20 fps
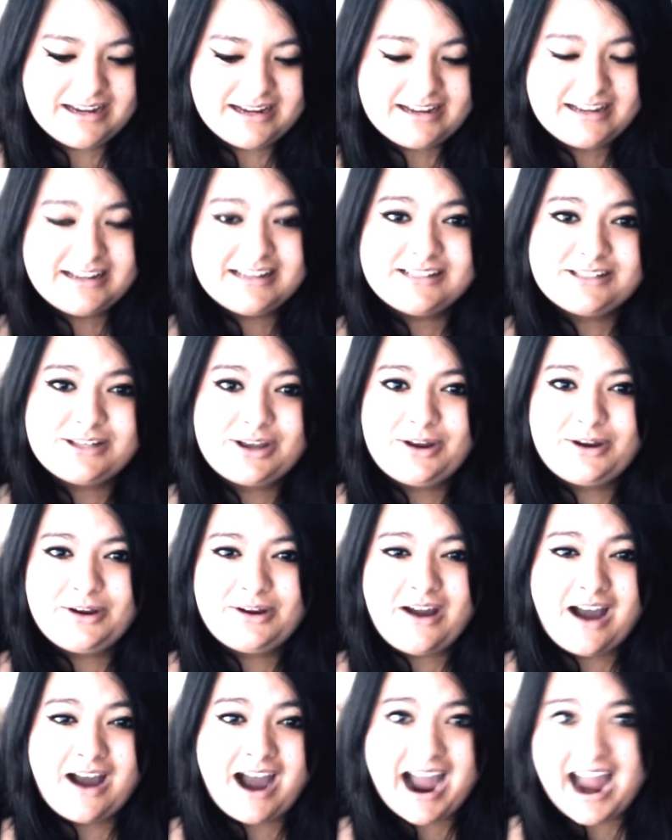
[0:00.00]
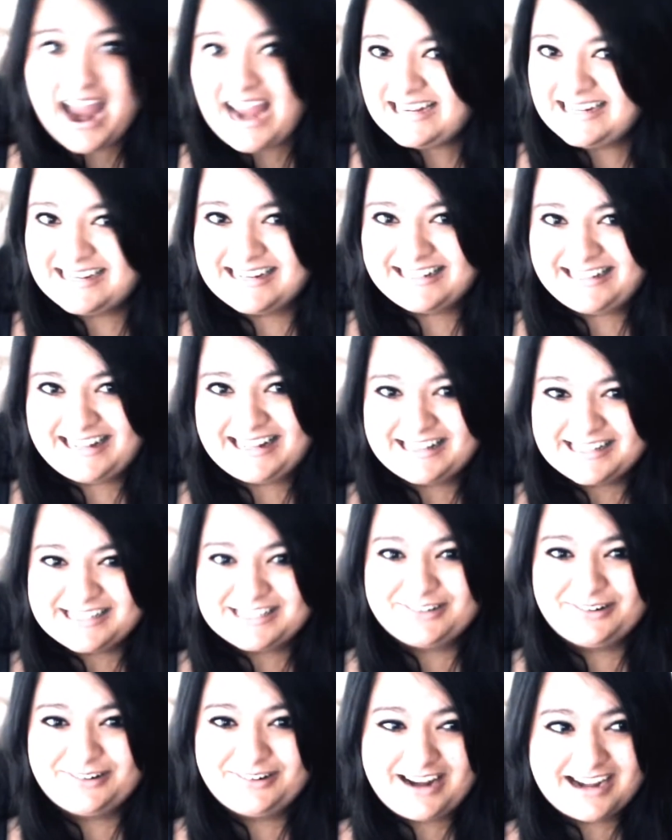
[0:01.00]
So I didn't think
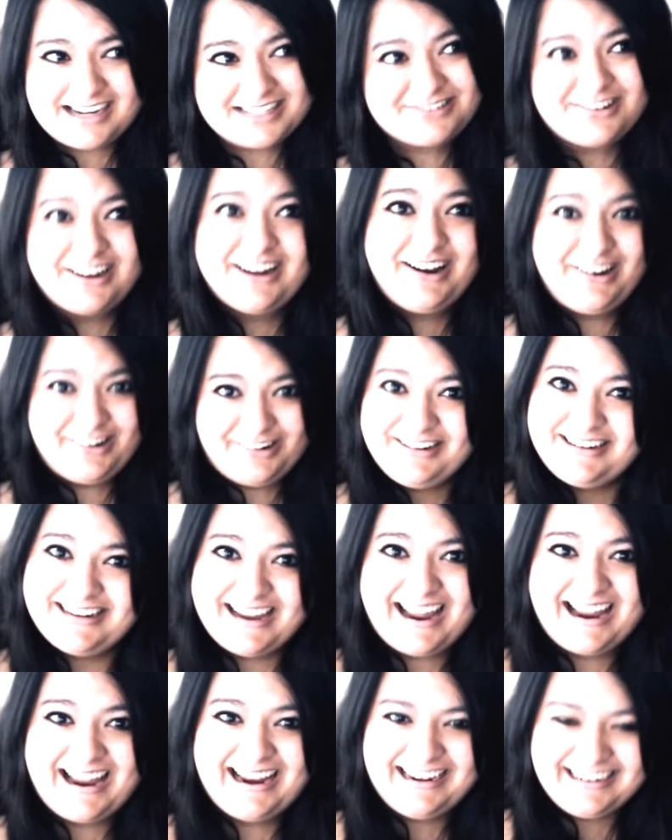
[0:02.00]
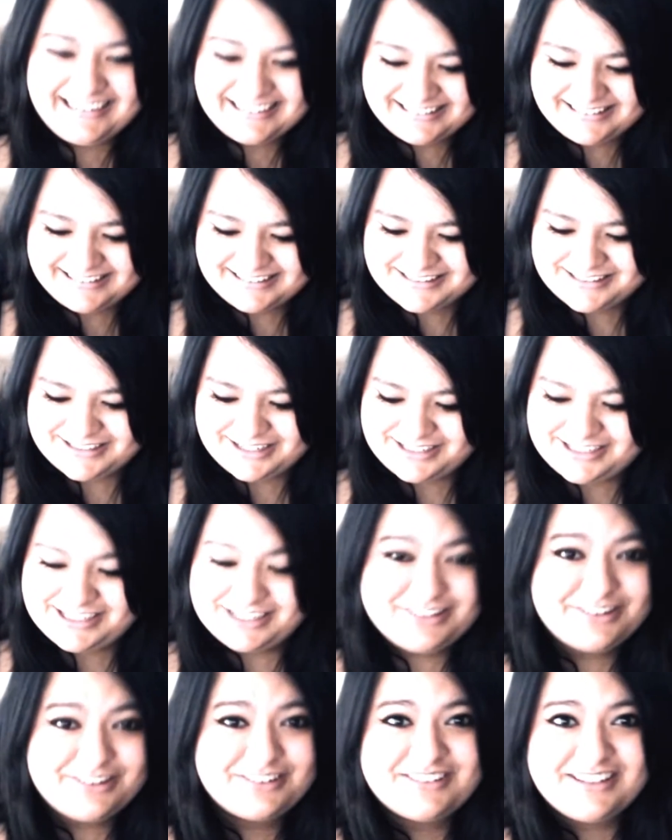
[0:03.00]
this through, and I just went, okay. So she
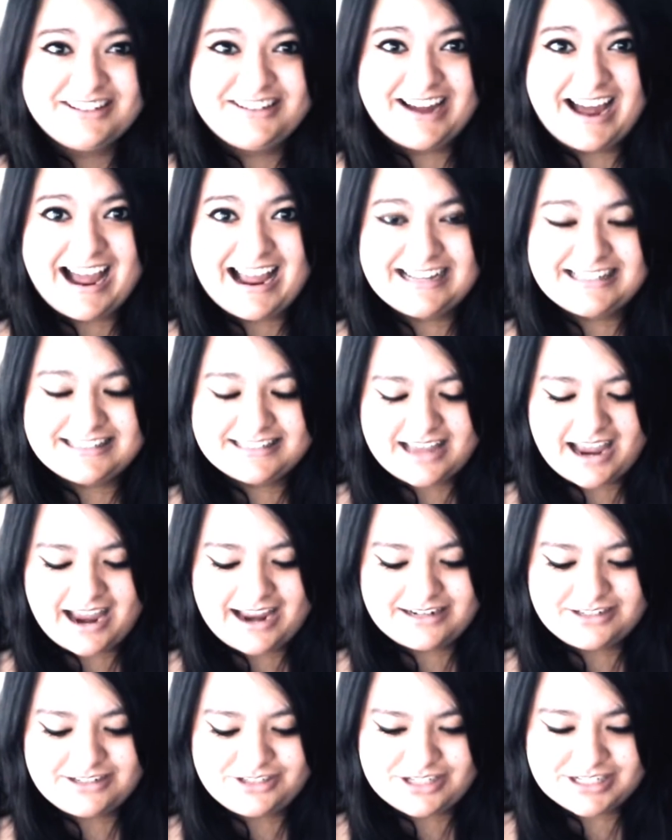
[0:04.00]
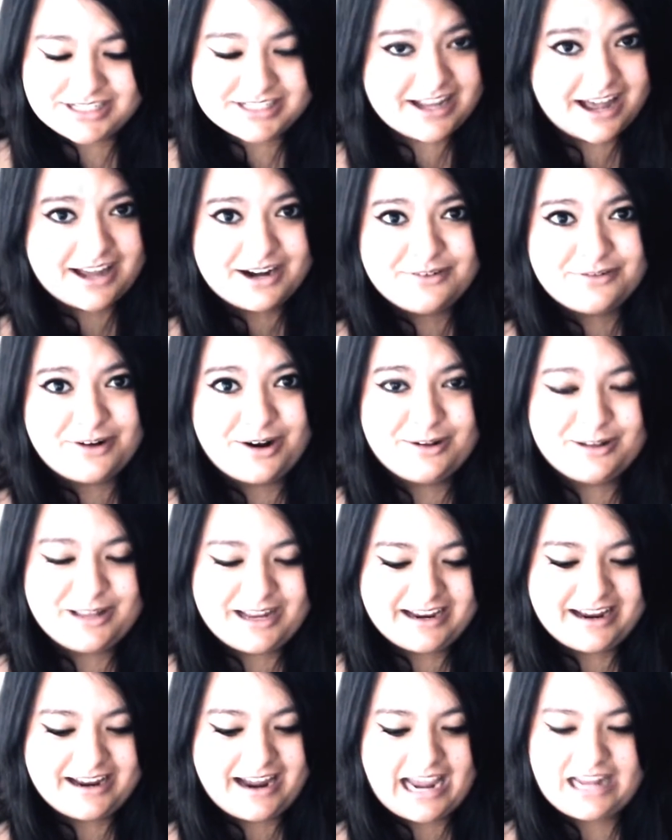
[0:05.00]
took the dice and she started
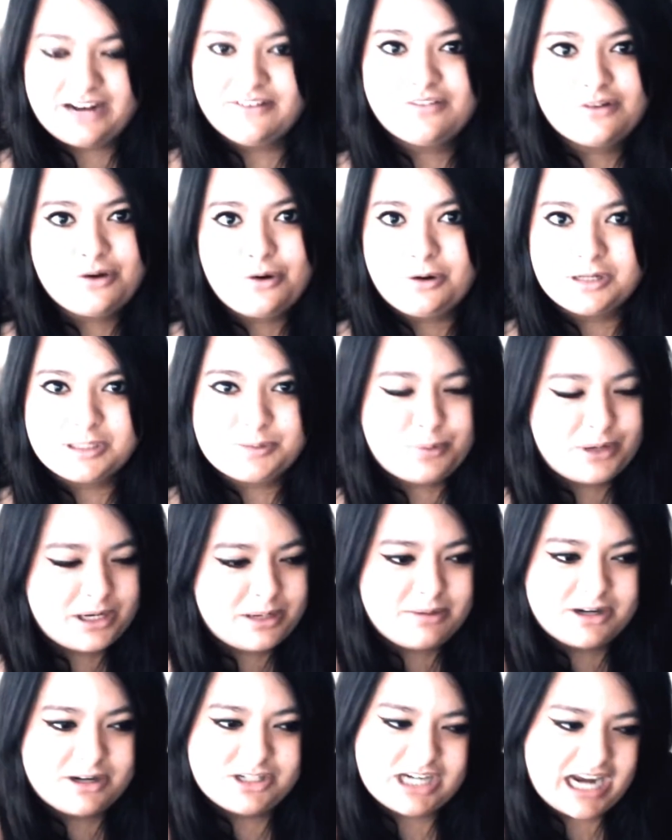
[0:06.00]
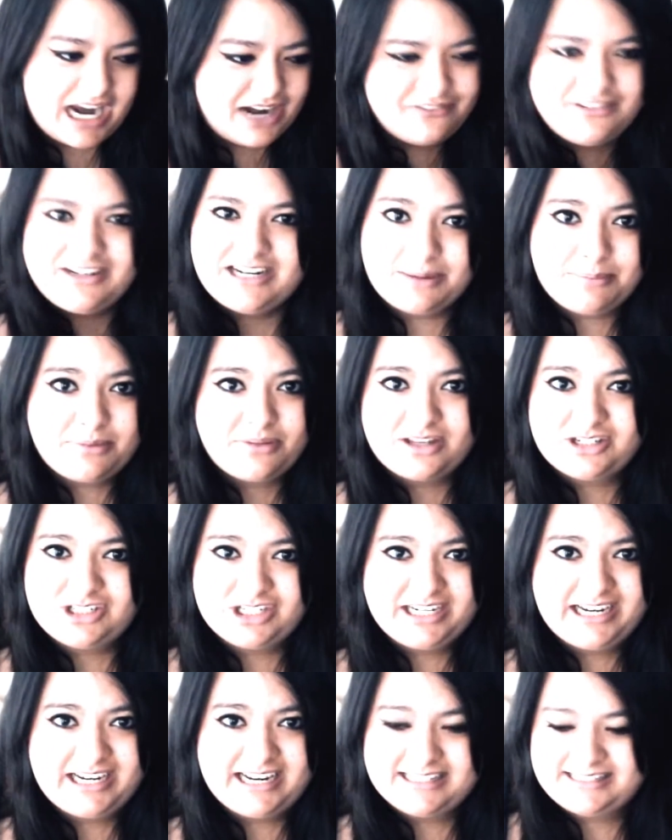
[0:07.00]
rolling, and of course pretty much every number that
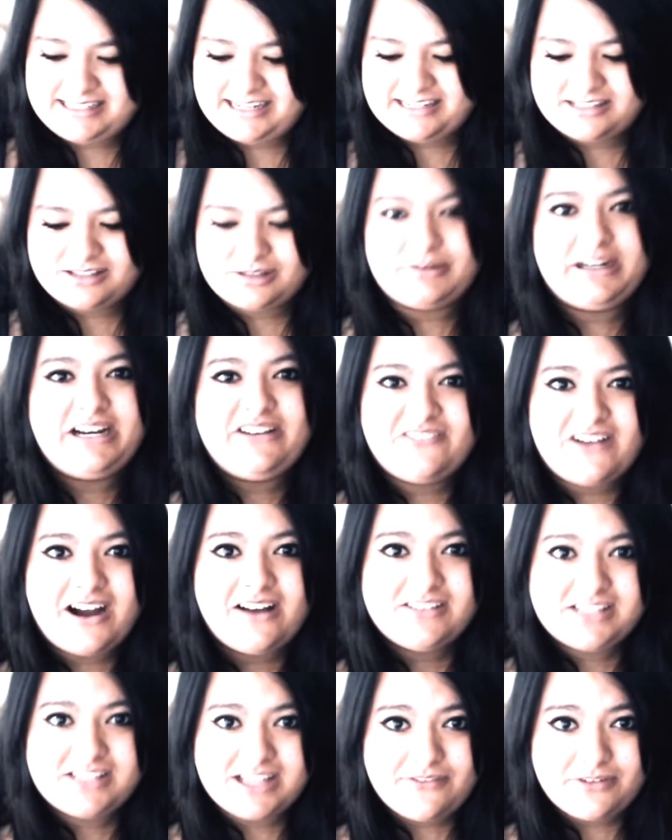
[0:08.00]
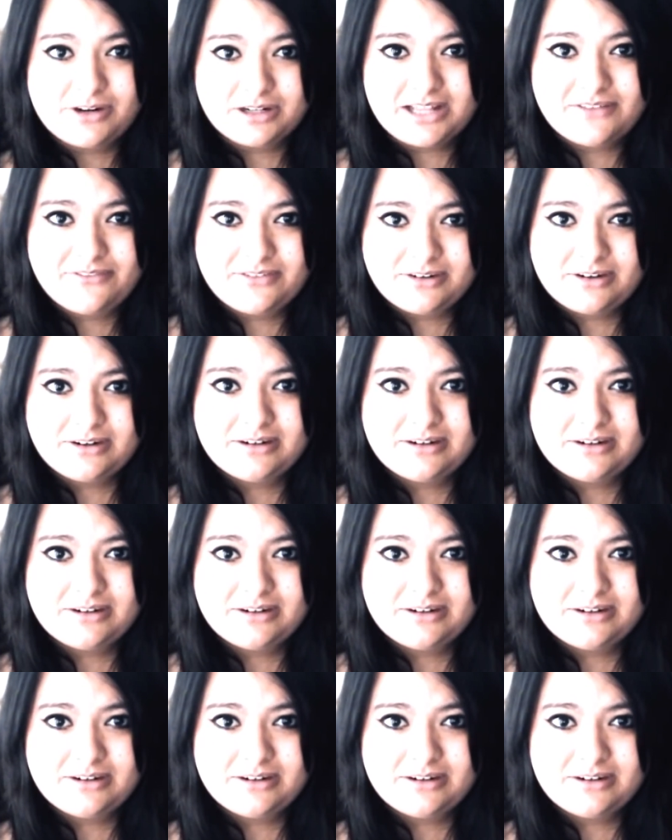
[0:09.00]
she hits is 3, 5, 7, 11